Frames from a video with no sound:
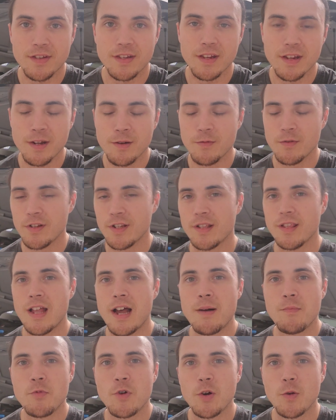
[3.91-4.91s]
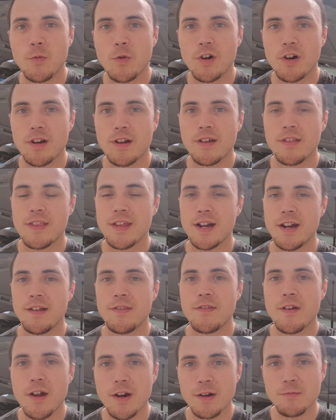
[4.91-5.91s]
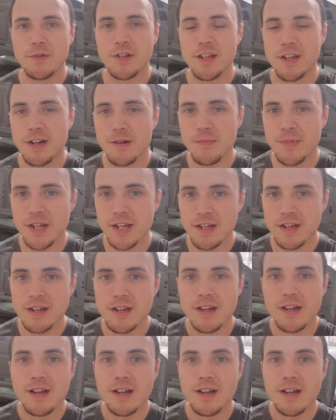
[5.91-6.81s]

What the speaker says: It was a lot more work than I thought it was going to be.